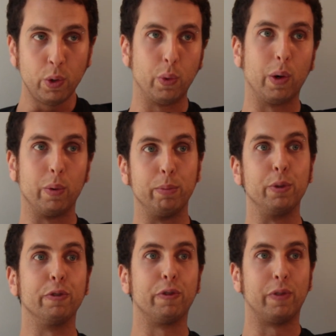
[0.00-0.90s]
who are
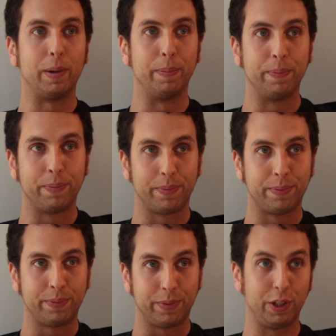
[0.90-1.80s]
removed from
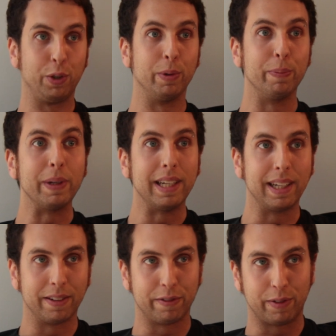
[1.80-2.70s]
the human
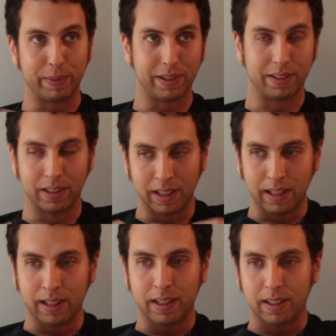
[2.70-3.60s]
being and from
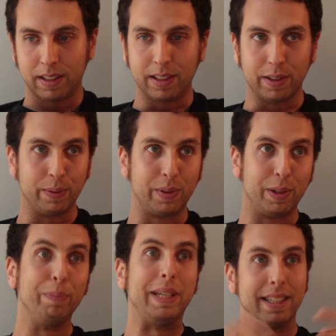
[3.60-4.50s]

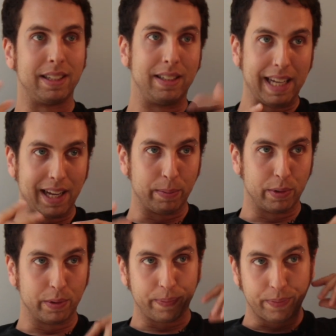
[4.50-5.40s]
the meat, the
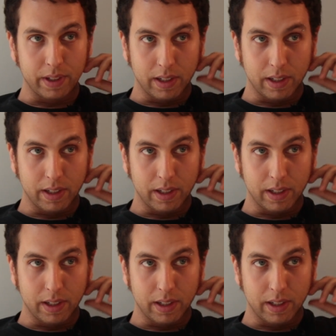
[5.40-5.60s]
animal.